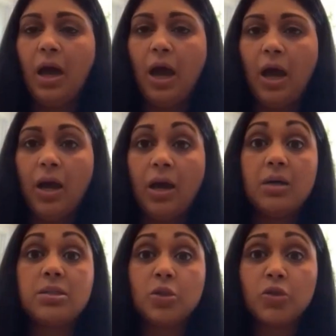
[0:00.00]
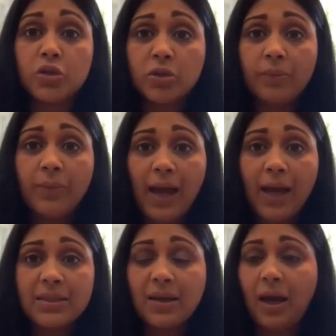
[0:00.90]
a surgical
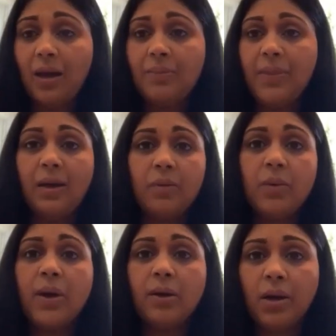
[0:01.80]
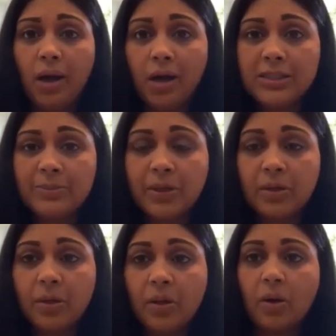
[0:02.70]
mask that we wear in a
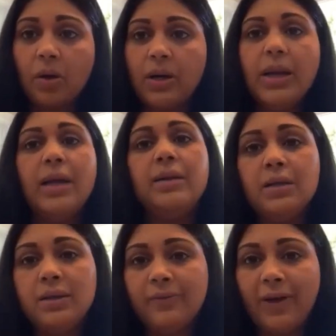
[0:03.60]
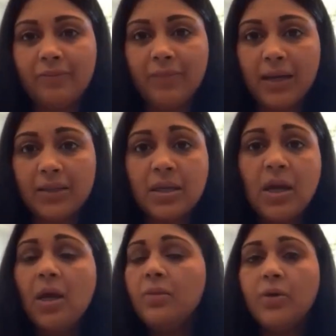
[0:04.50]
hospital or an N95 mask.